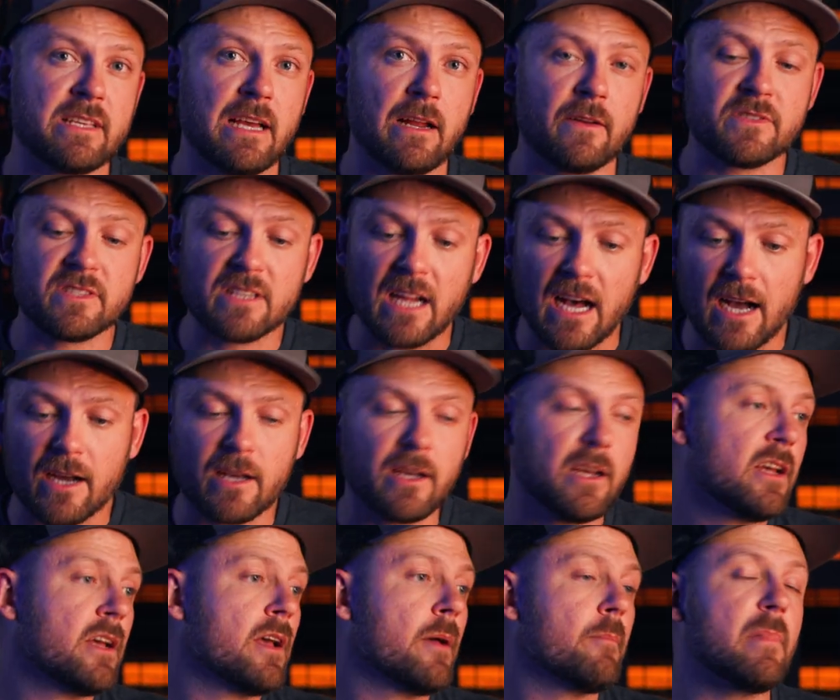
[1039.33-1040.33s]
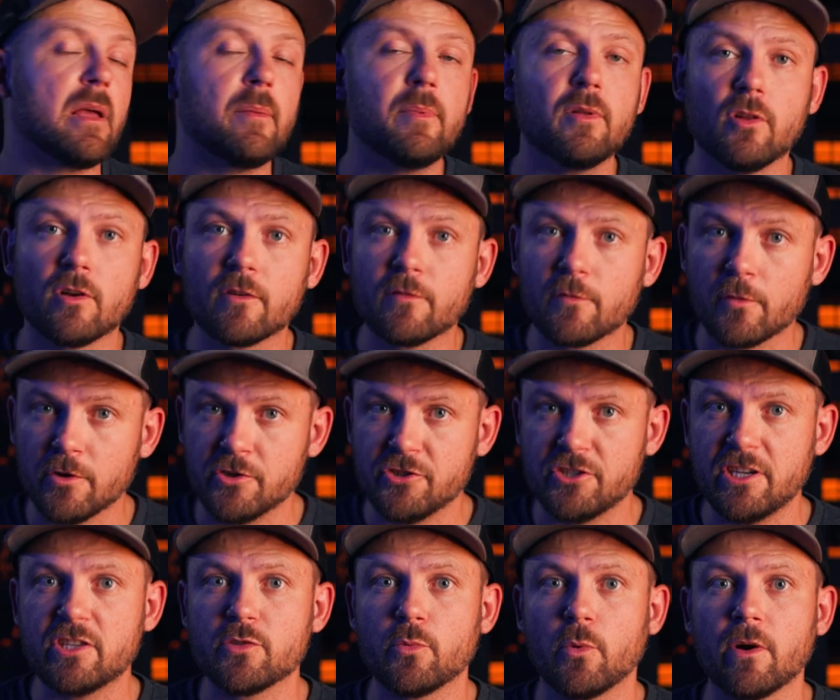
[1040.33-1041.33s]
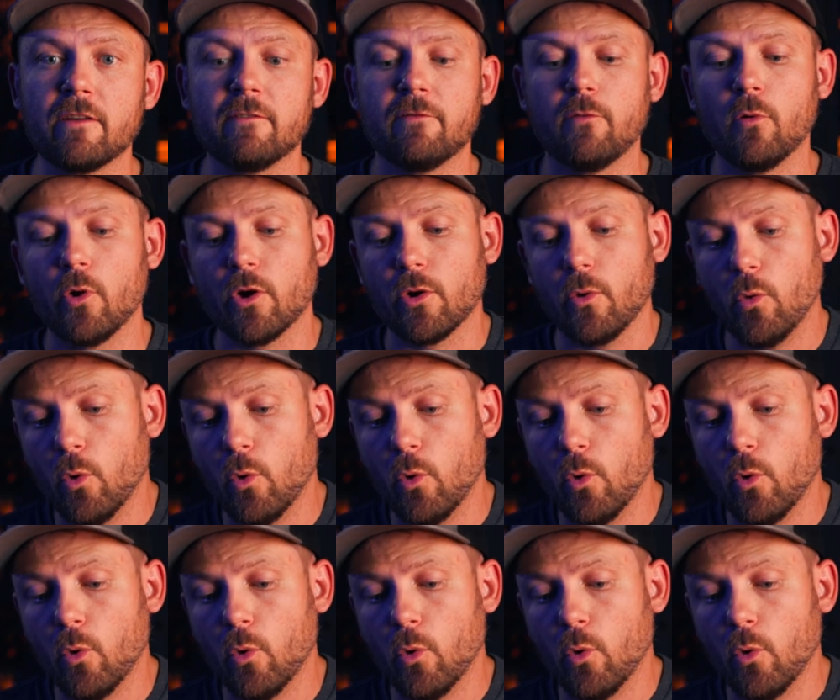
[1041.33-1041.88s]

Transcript: is out of stock, maybe look for a G24,